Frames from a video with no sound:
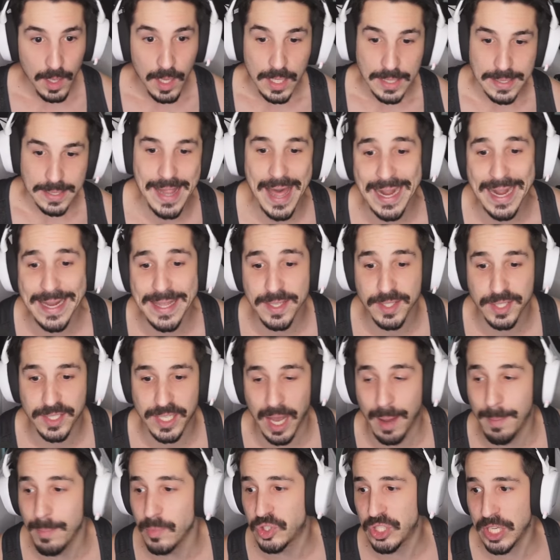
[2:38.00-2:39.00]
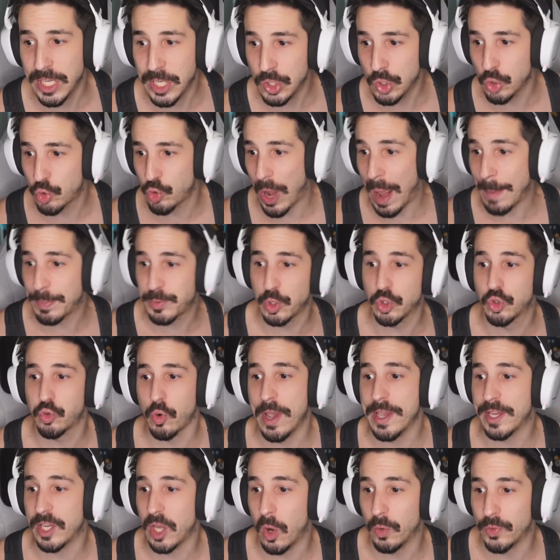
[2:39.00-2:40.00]
Latias comes in, drops a
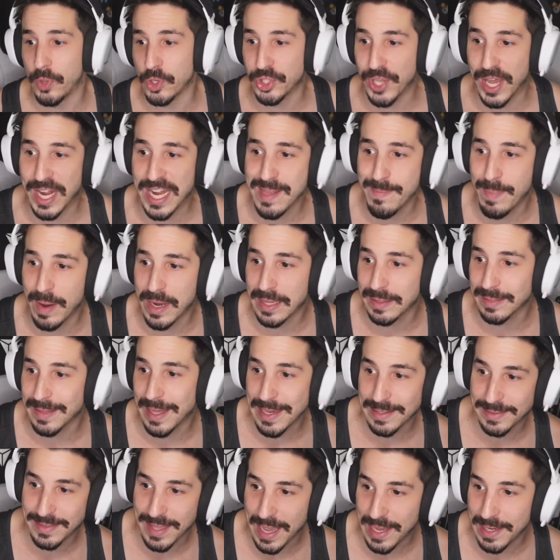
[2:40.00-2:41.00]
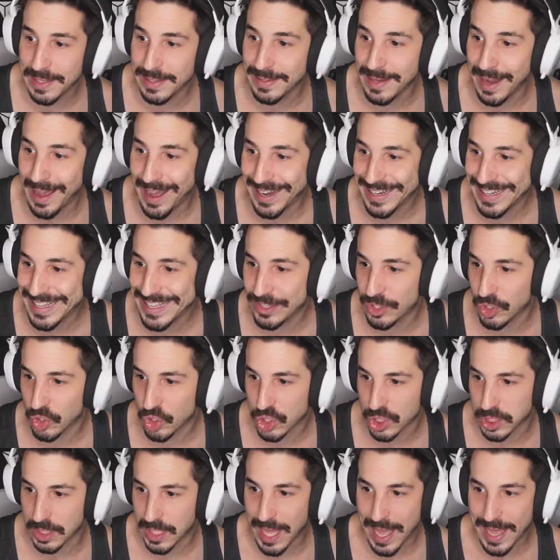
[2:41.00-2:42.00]
Draco. Does anybody like that? Not in the
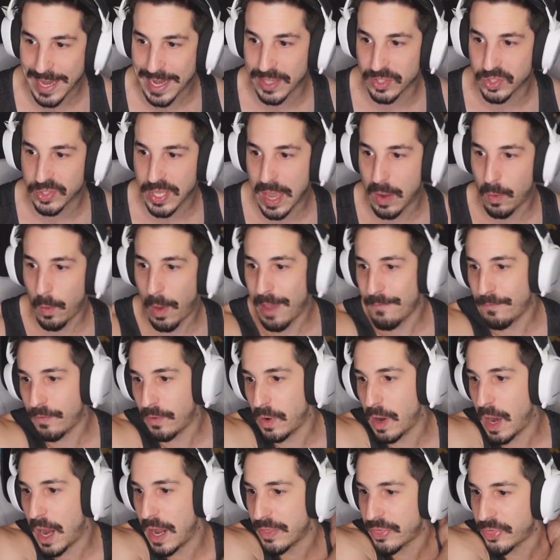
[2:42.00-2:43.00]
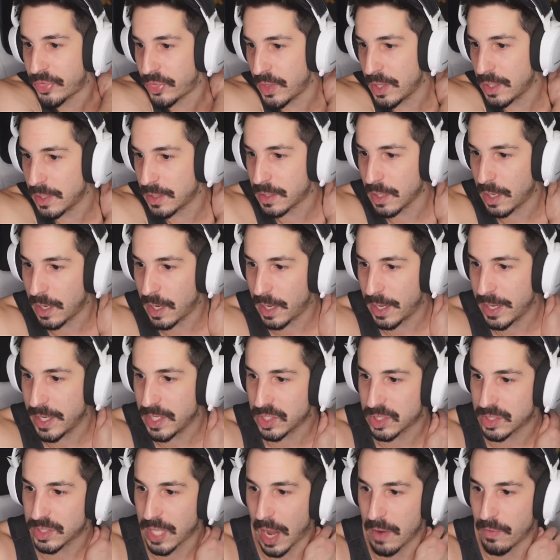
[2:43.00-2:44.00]
slightest. However, I think uh,
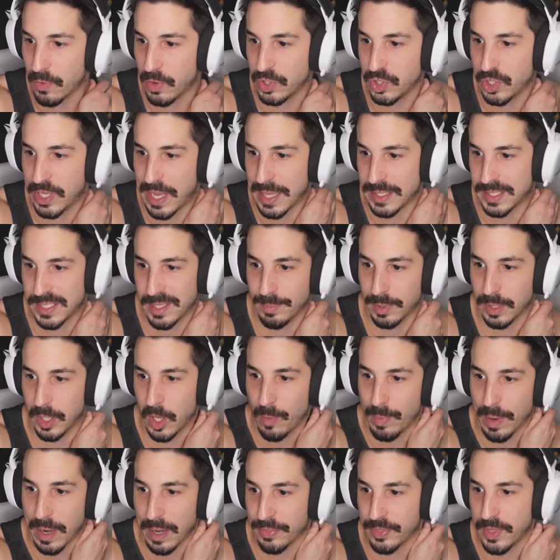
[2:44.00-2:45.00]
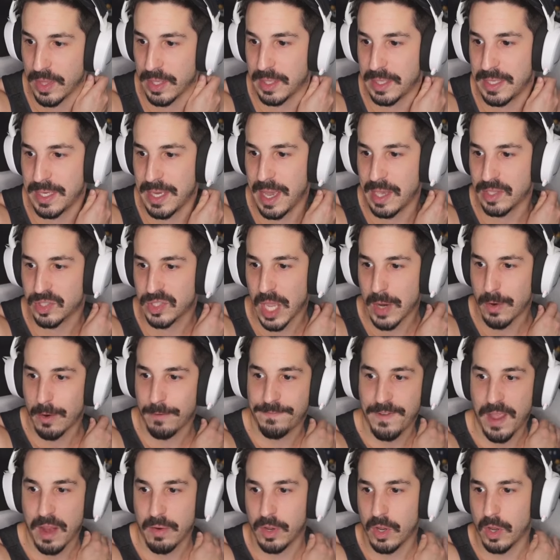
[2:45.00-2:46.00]
his Tera, you can't see him below, but I think he has Tera
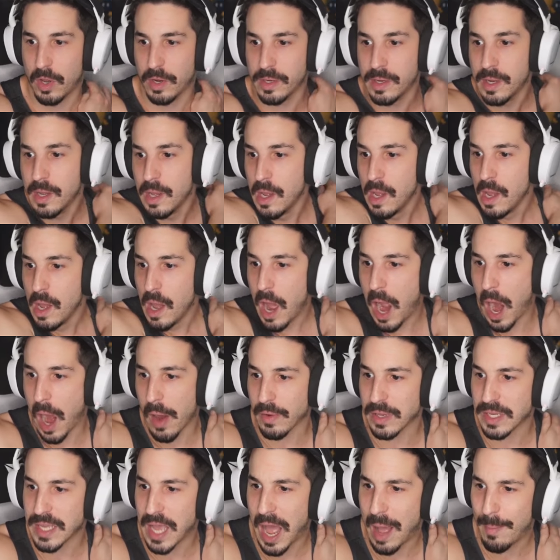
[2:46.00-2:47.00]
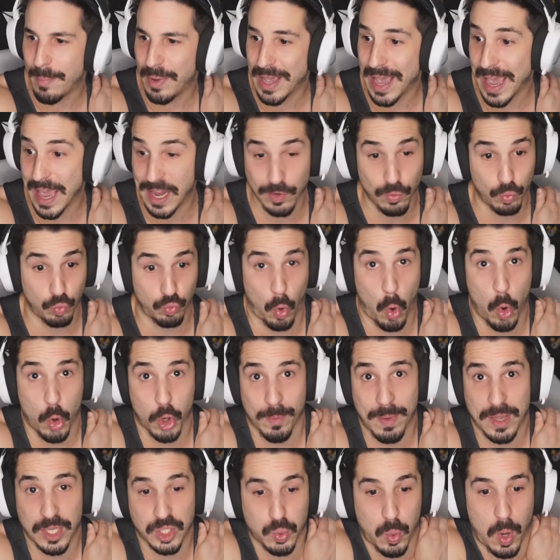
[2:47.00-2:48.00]
Fairy on Hariyama and
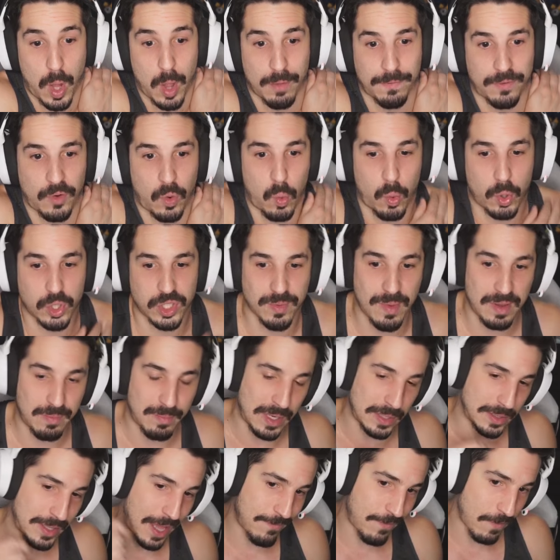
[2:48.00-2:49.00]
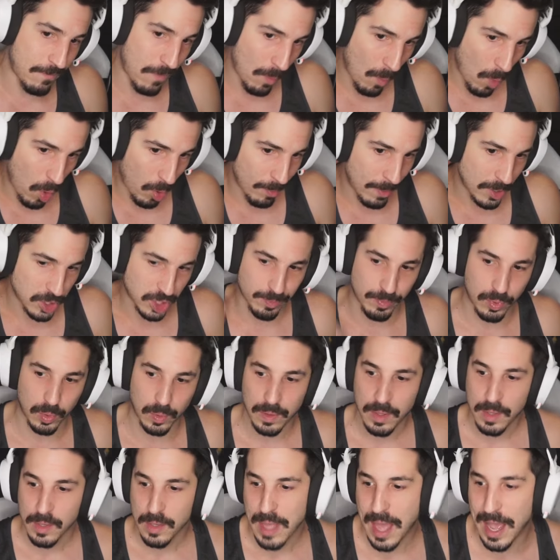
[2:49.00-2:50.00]
Rotom as well, of course, to make my life even more miserable.
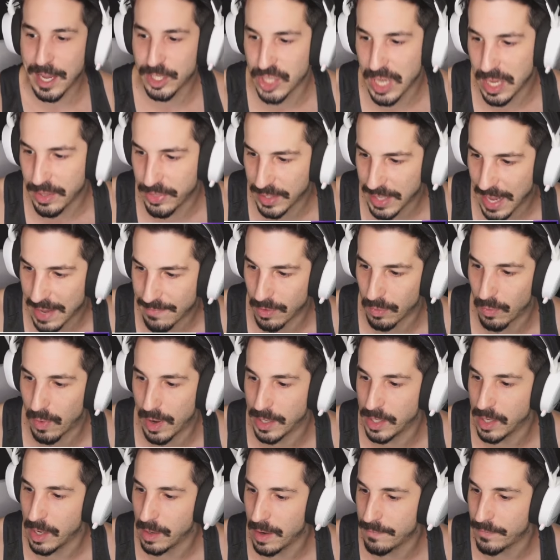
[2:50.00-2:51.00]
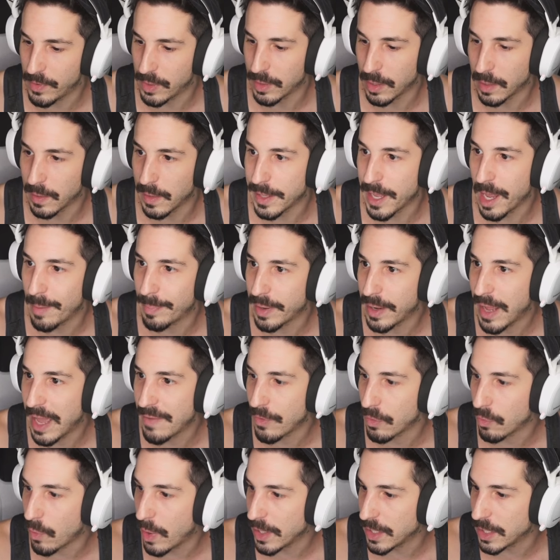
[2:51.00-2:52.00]
Actually, I think I have it right here. I don't have it on the layout, but I have
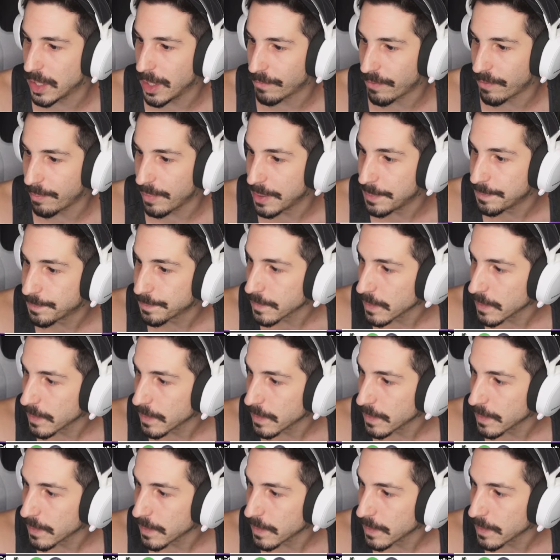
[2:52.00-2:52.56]
it right here for me.